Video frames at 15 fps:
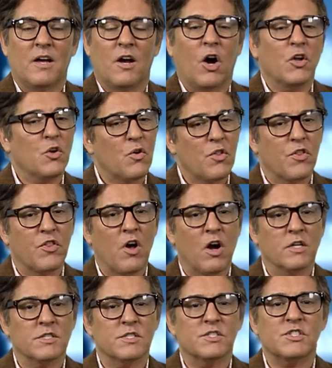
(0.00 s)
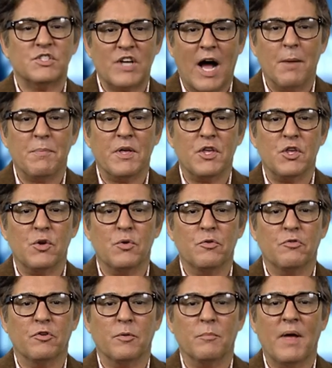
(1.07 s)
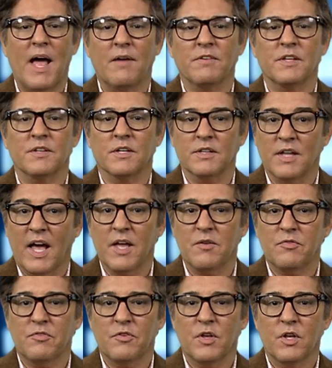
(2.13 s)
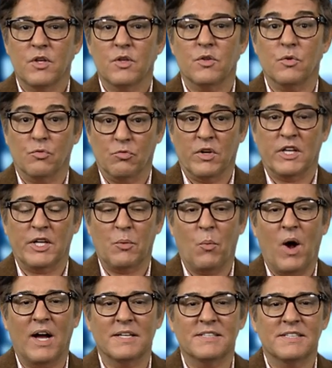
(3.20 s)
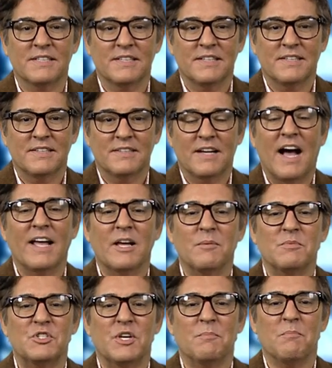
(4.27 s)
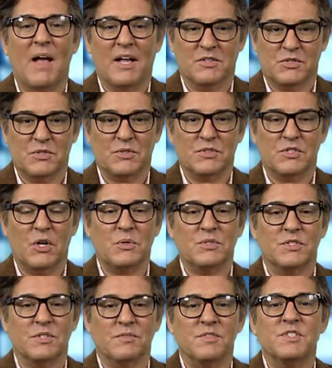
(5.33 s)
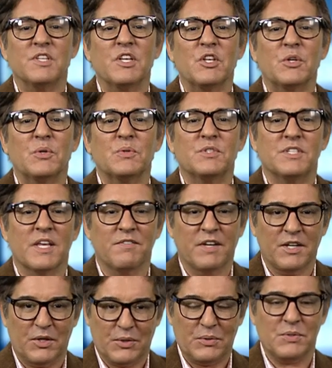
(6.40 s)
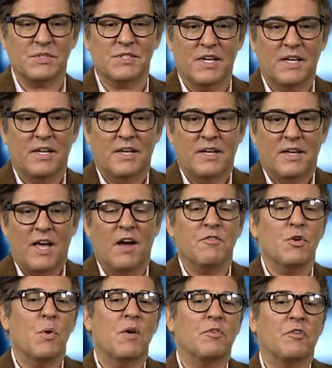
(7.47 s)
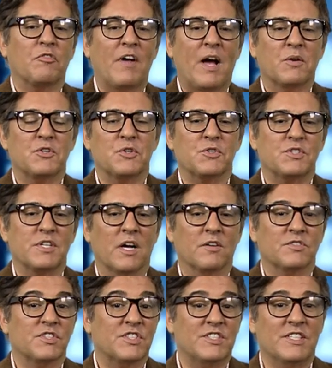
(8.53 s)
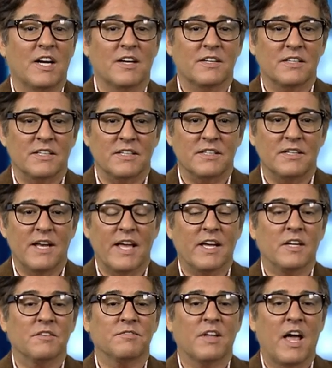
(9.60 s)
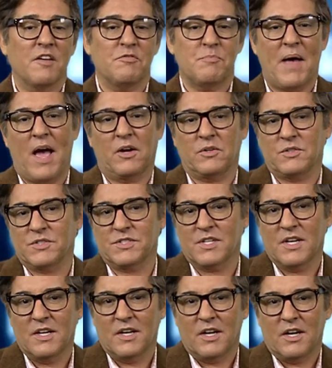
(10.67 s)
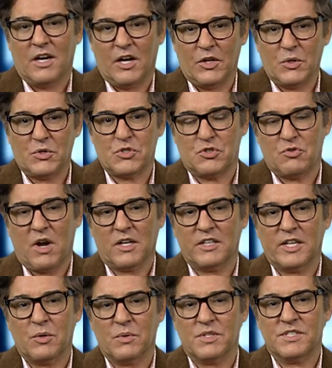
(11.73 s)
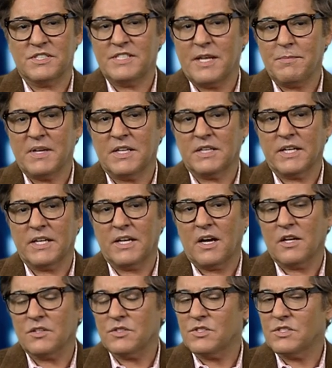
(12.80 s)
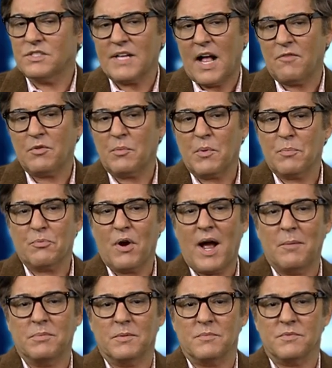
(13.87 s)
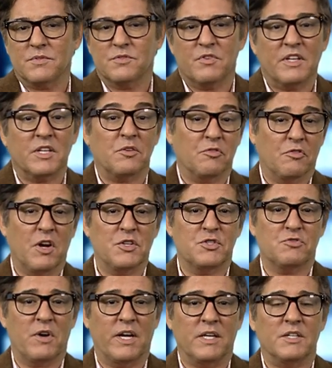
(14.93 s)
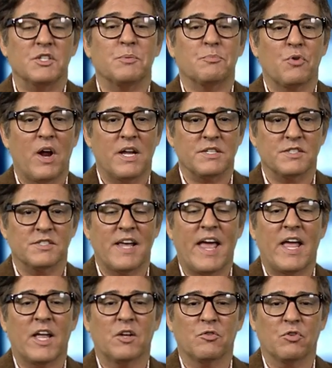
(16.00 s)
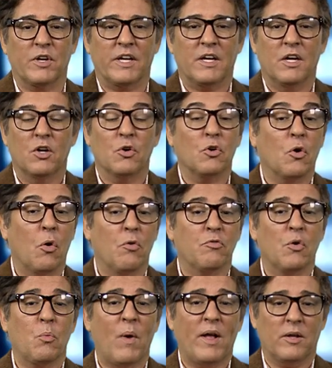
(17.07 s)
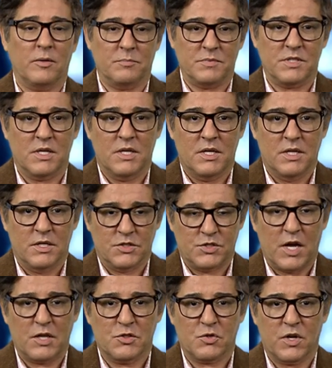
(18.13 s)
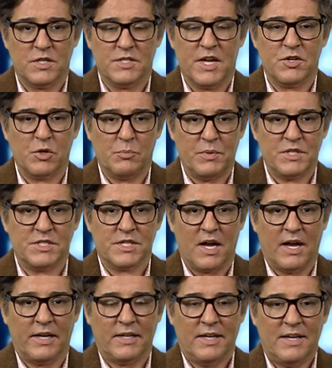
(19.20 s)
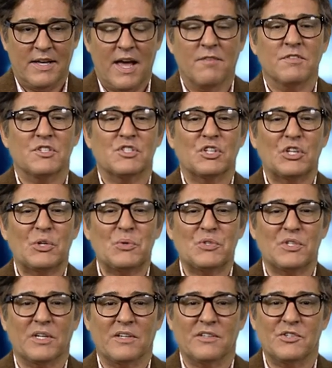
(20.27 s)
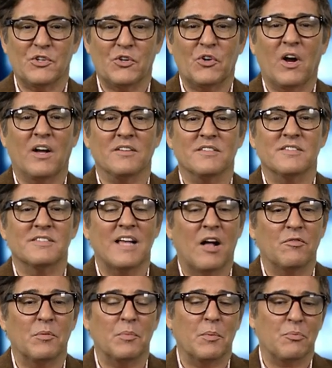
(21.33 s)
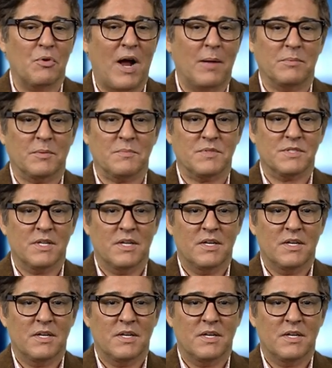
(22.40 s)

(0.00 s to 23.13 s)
Are your thoughts stopping you from having the life you really want? Hi, I'm Jim Masters, host of CUTV News. Have you ever found yourself stuck in negative life patterns? Are you struggling with seemingly unsolvable problems, feeling frustrated, depressed, angry, or overwhelmed? Sandra and Daniel Biskind have the solution to your unsolvable problems.